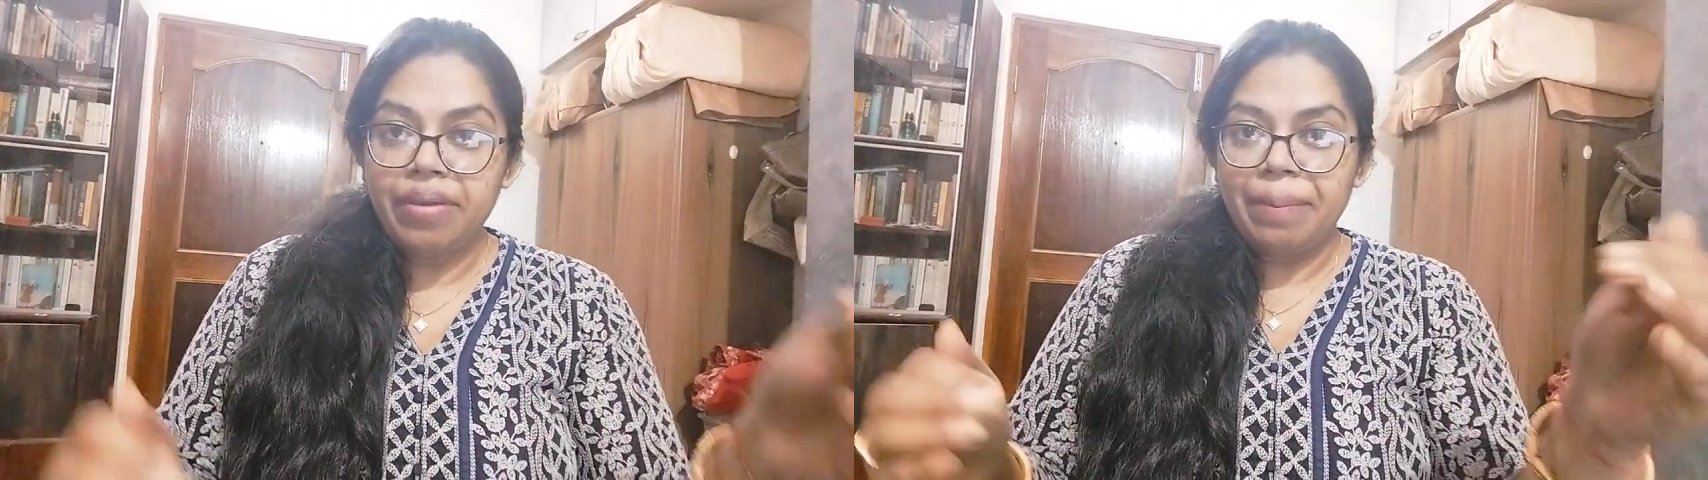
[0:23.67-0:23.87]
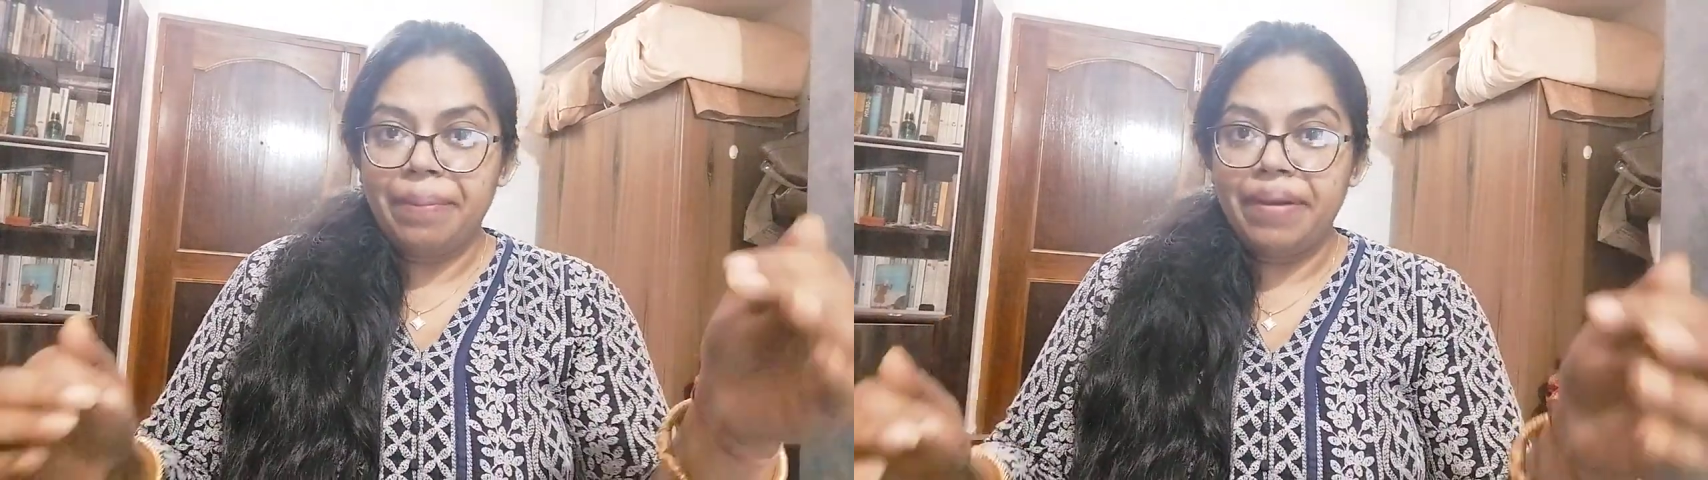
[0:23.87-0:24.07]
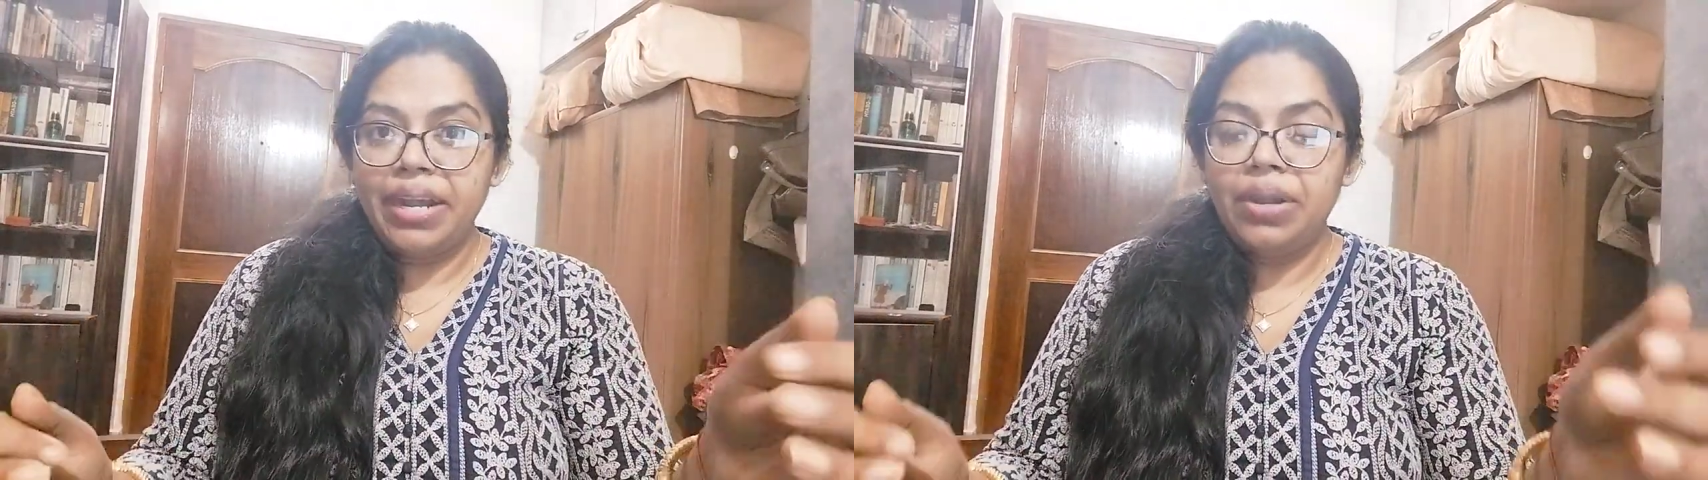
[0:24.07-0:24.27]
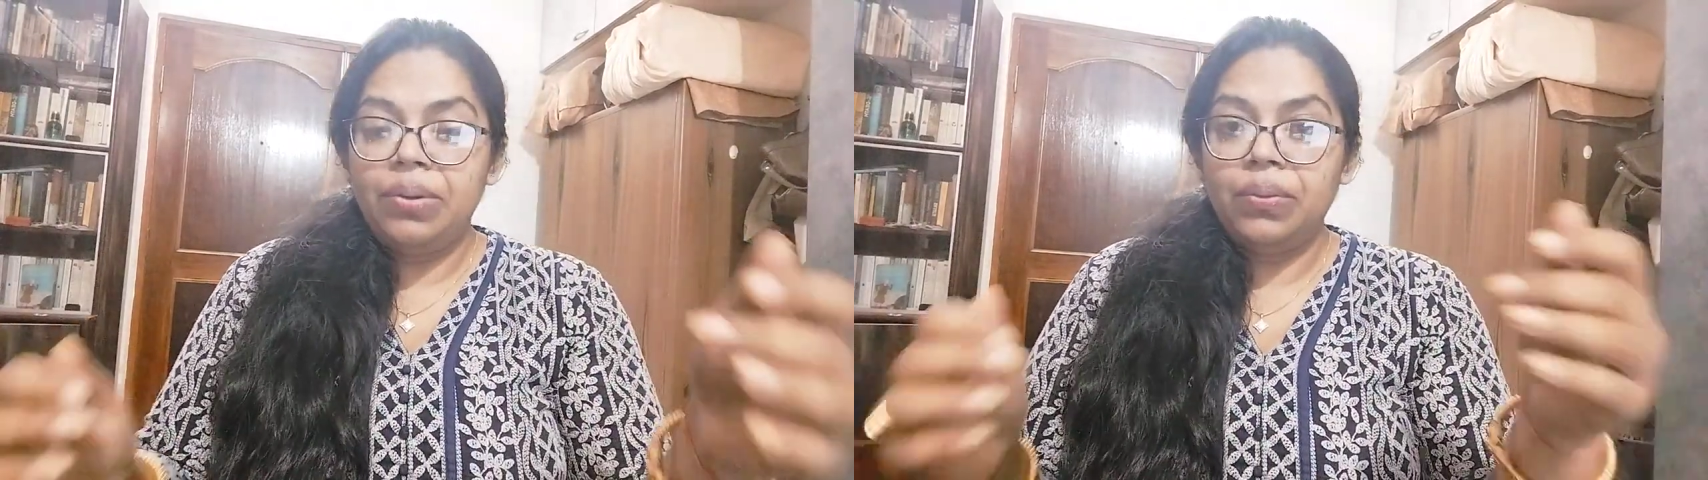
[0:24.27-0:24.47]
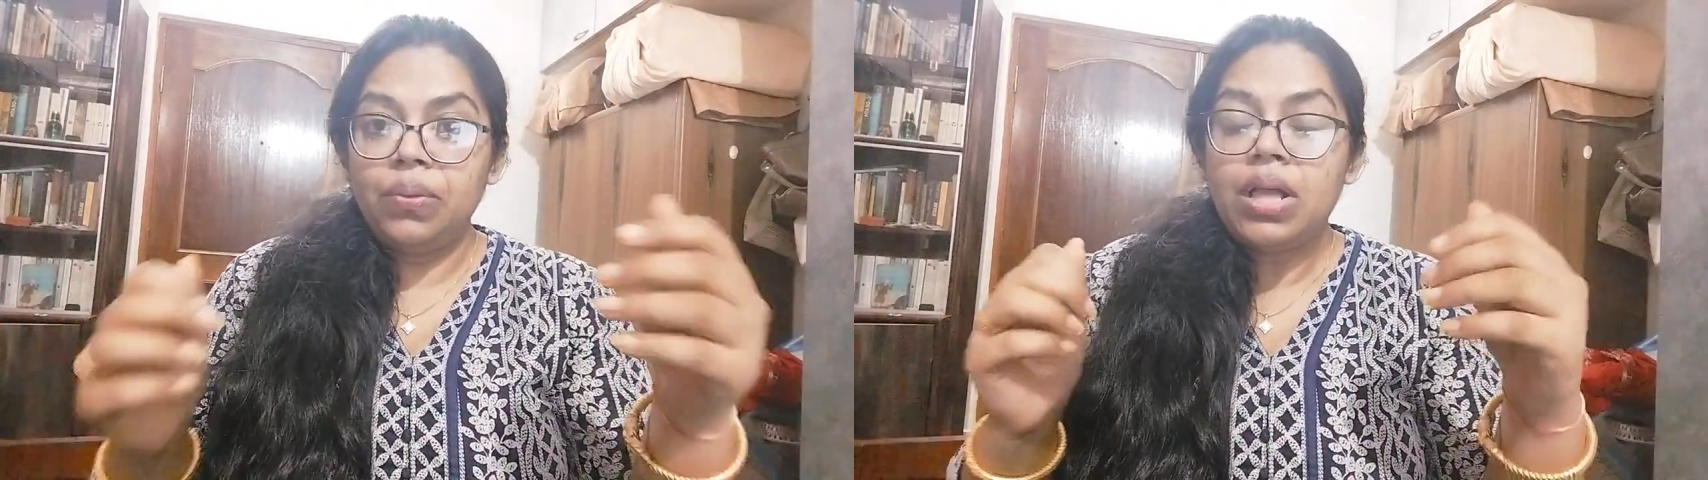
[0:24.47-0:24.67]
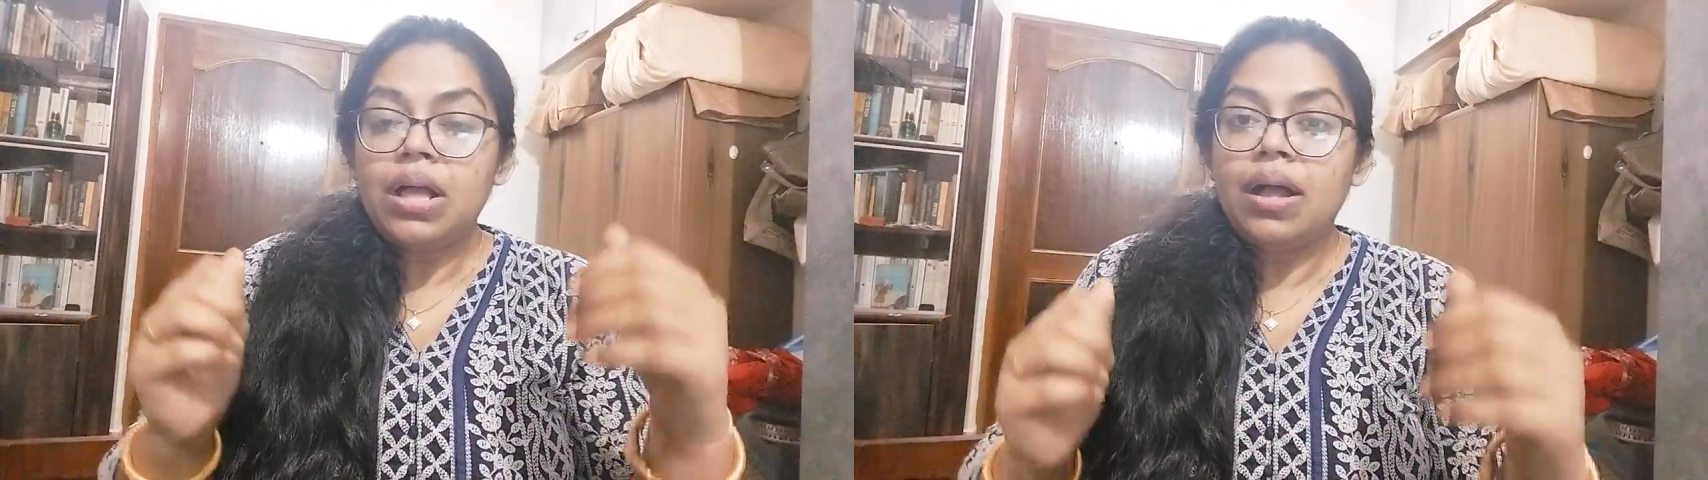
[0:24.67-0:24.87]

were bred to